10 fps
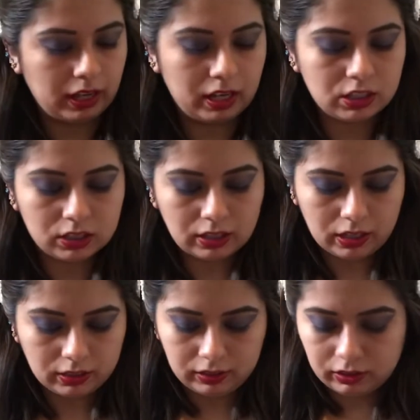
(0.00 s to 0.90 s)
edges
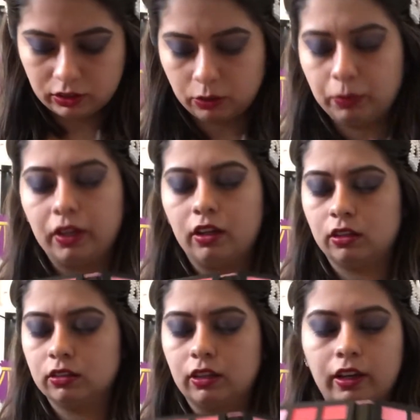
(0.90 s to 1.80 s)
out a little bit
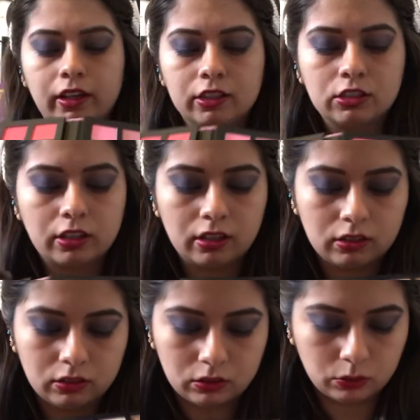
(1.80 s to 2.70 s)
on the
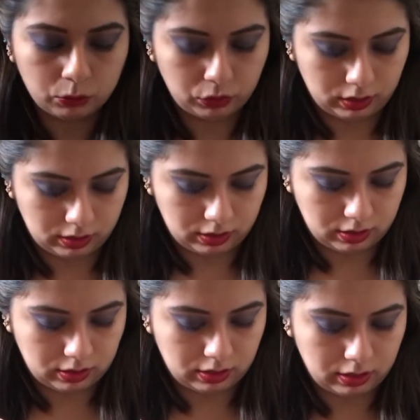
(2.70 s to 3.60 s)
eyeshadow
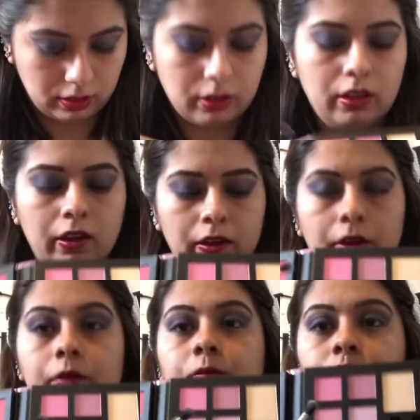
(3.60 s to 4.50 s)
with
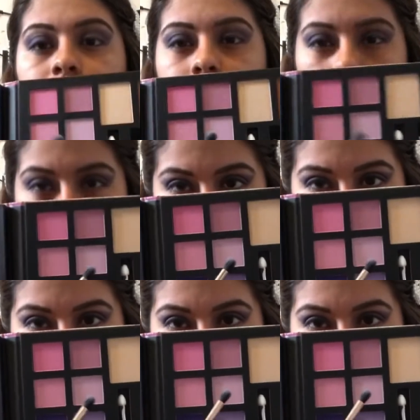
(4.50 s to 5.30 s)
this one